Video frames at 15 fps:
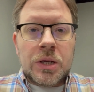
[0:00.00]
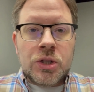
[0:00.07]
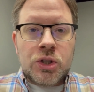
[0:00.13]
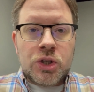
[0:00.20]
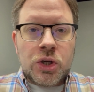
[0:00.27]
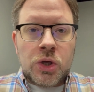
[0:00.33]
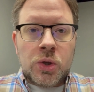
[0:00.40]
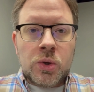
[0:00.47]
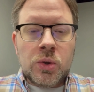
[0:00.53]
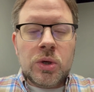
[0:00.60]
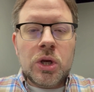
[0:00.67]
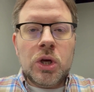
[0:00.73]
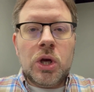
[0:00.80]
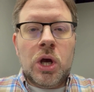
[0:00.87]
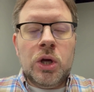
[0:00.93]
June
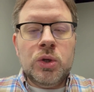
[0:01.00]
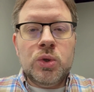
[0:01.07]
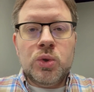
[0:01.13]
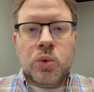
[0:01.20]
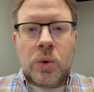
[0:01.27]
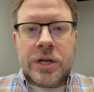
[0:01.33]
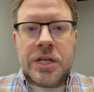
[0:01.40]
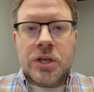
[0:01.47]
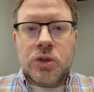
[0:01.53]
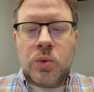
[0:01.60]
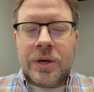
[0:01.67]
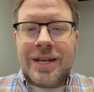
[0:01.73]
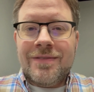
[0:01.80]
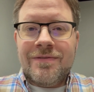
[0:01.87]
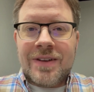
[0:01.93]

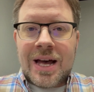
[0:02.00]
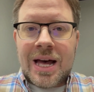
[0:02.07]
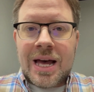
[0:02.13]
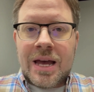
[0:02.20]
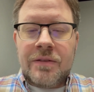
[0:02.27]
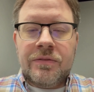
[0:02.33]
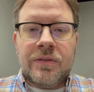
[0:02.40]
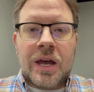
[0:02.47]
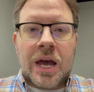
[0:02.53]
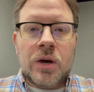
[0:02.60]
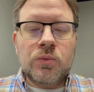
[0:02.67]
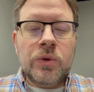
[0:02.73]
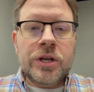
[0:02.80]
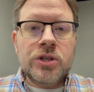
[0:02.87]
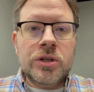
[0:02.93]
2025
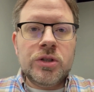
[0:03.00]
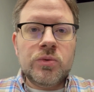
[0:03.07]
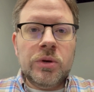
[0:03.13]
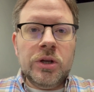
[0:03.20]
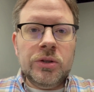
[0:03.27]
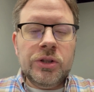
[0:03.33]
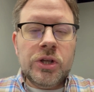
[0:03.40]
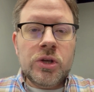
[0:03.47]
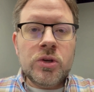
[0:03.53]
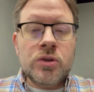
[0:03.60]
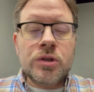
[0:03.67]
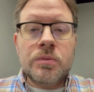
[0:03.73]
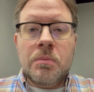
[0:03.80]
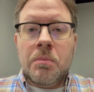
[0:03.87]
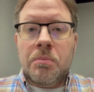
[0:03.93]
Outreach Israel
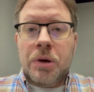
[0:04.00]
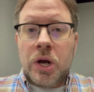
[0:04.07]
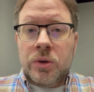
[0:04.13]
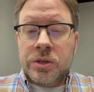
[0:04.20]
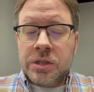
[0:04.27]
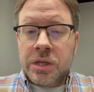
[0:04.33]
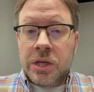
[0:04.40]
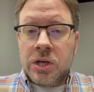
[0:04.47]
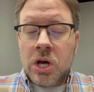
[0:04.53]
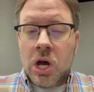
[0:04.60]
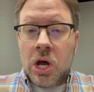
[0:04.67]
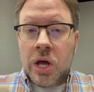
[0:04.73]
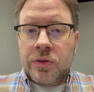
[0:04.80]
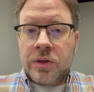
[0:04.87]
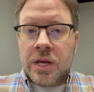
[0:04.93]
News posted
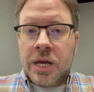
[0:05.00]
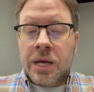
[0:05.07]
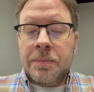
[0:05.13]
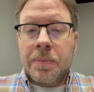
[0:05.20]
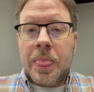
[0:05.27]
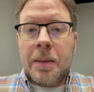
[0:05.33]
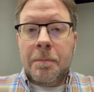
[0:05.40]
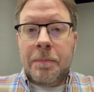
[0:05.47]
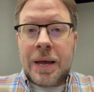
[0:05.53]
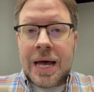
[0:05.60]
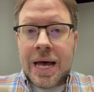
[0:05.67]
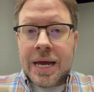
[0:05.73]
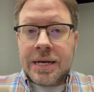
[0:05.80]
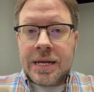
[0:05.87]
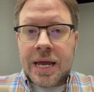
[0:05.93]
on the
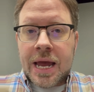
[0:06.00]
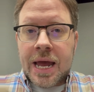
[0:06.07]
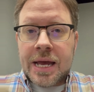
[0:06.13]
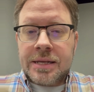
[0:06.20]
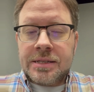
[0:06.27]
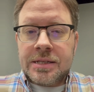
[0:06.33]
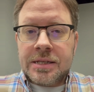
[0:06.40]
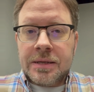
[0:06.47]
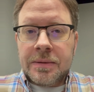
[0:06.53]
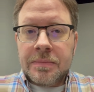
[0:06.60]
podcast.